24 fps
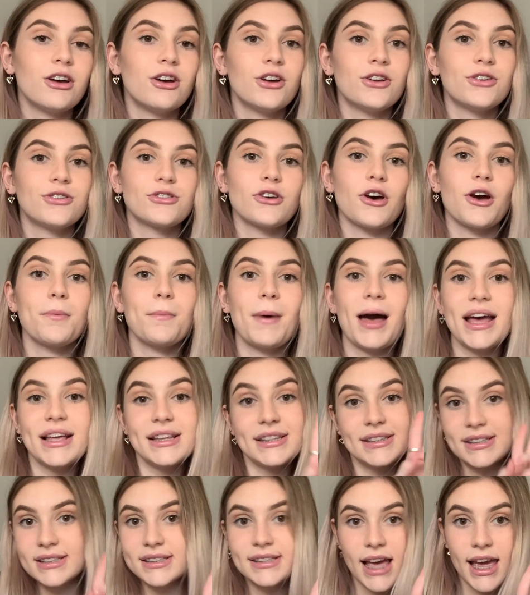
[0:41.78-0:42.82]
So my
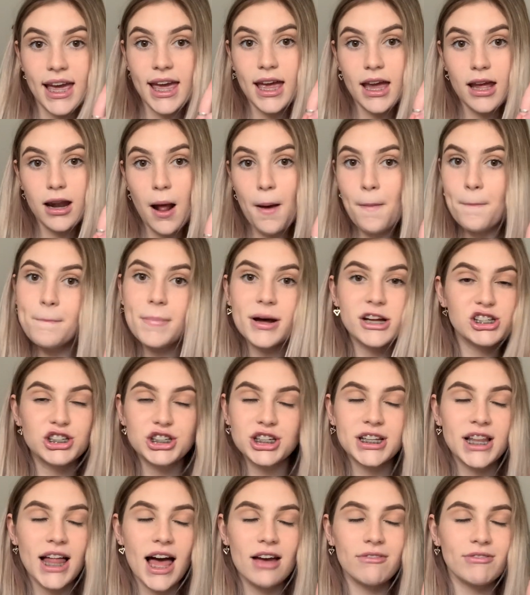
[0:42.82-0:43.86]
second budgie
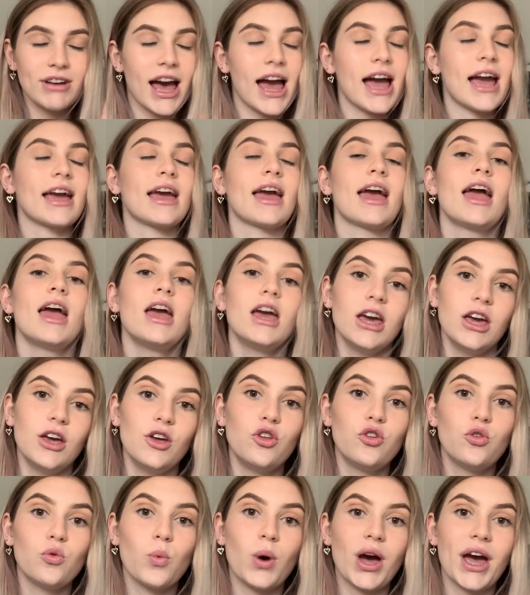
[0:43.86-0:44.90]
life hack
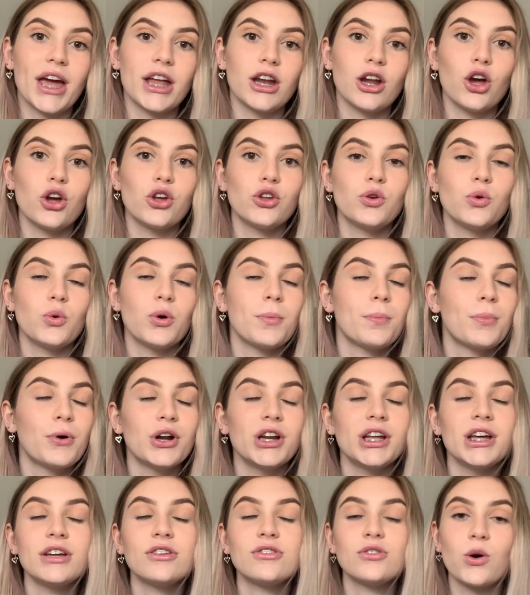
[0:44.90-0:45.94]
is when you are
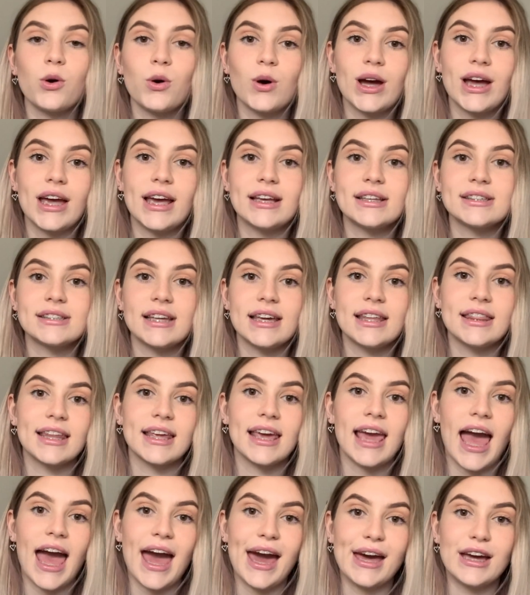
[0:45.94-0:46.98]
putting toys in the
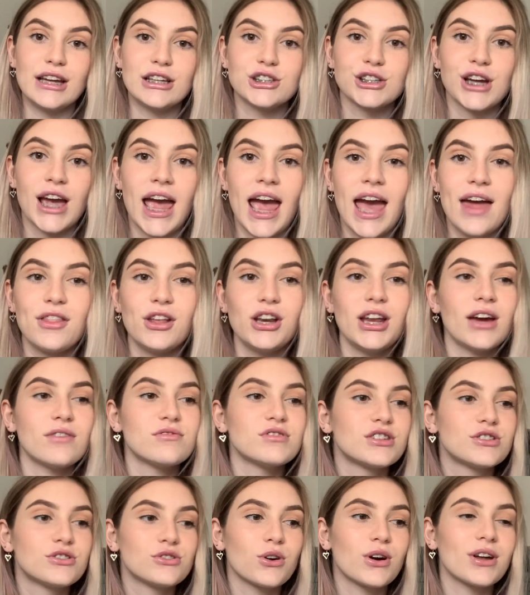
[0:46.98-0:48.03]
cage and then you have
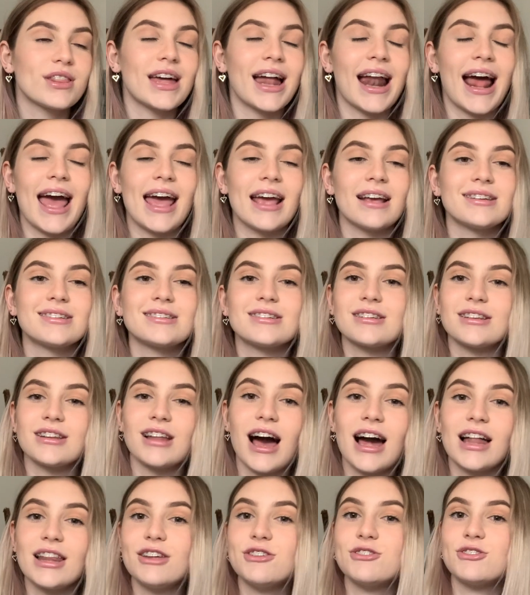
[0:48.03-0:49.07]
this toy that hangs
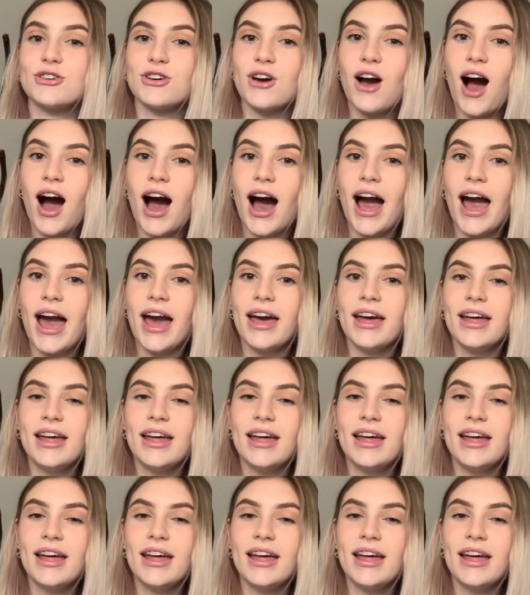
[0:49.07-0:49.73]
slightly too high.